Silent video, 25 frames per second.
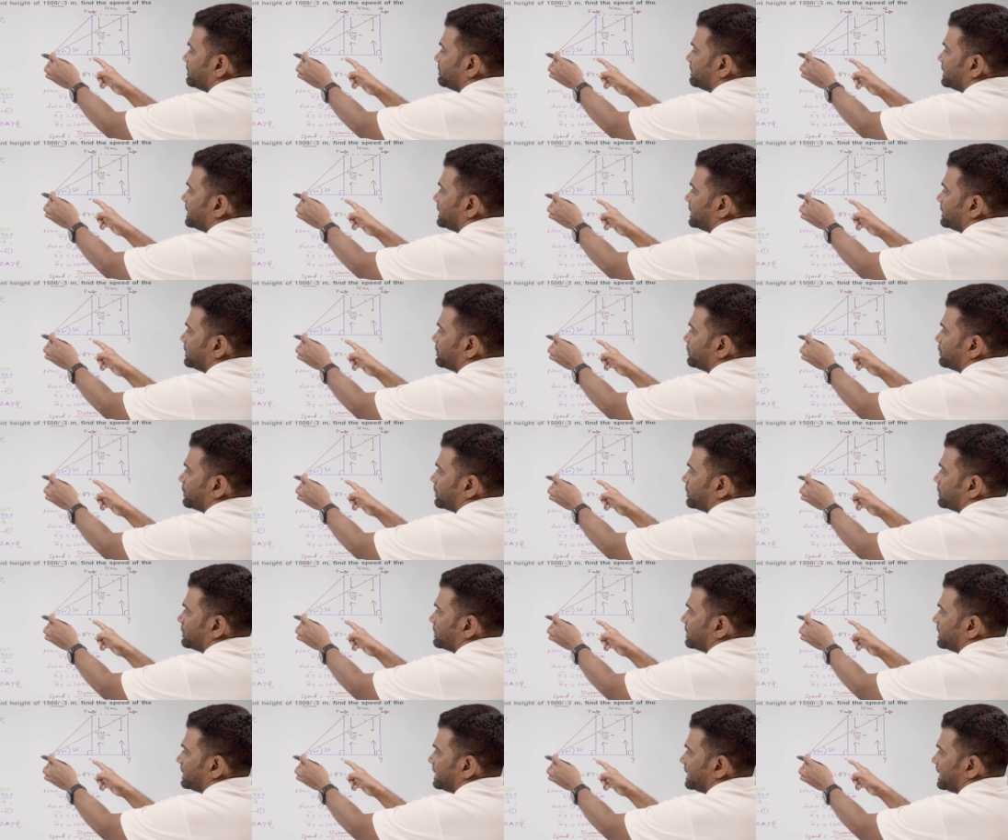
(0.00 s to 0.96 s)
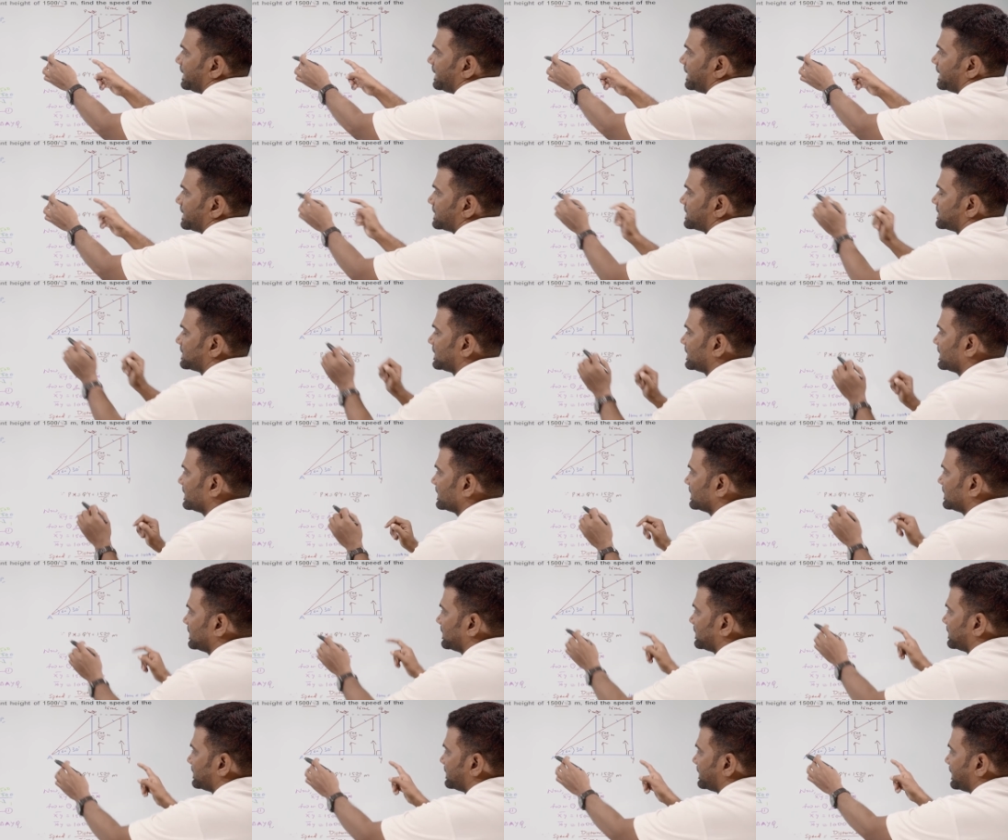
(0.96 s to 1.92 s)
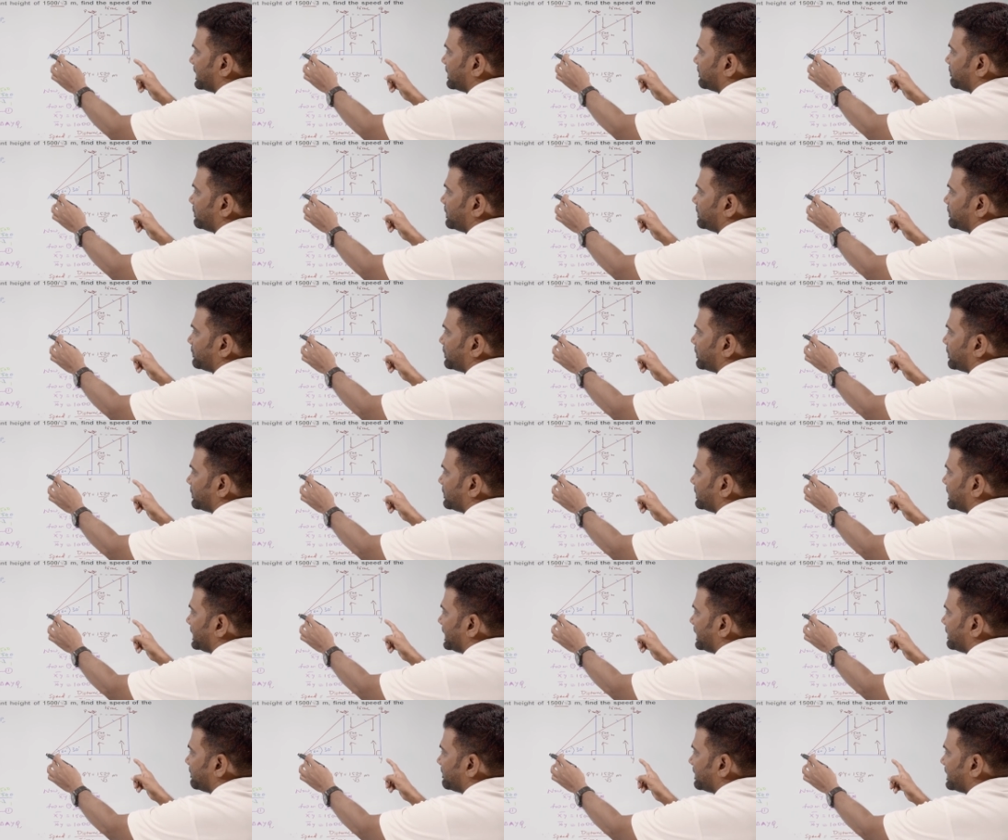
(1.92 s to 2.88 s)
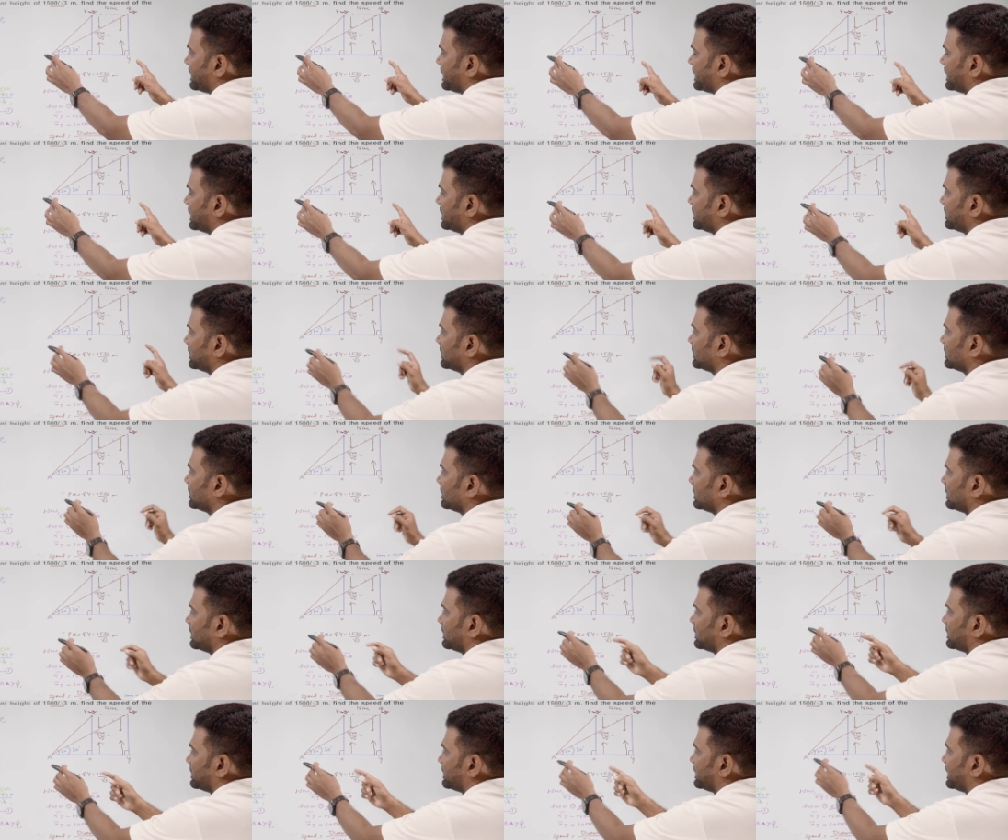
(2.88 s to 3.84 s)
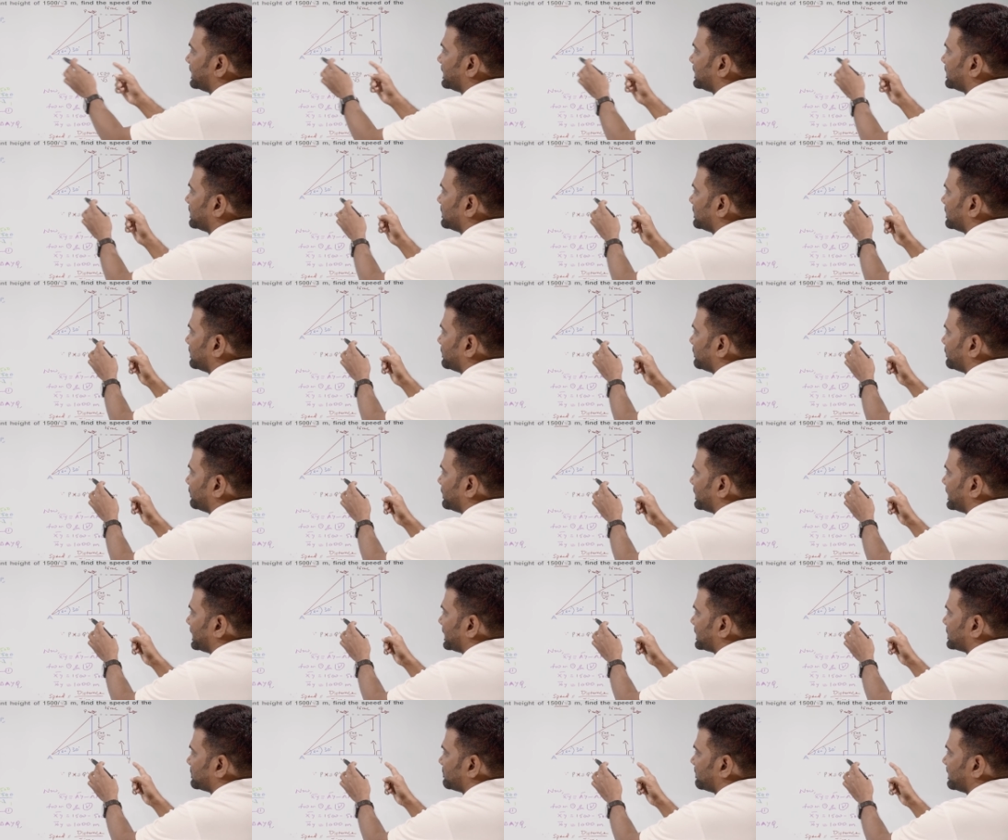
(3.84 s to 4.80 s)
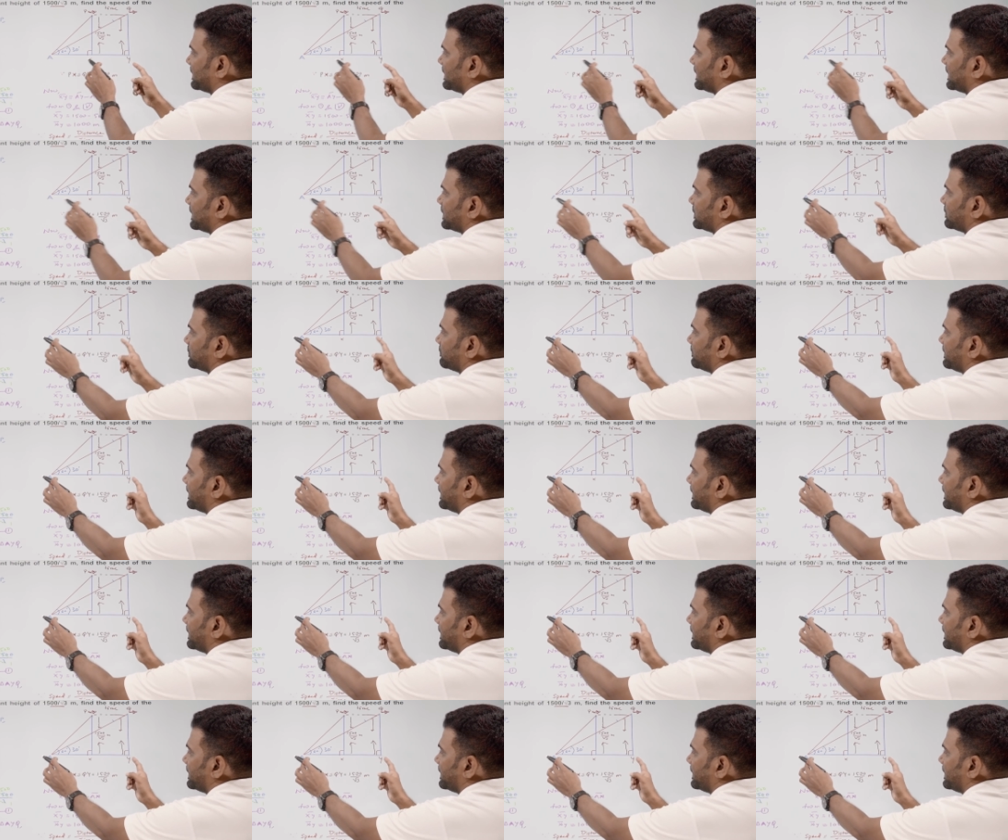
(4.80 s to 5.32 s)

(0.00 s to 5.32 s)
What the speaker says: we found AX length, then we found AY length, then for XY length we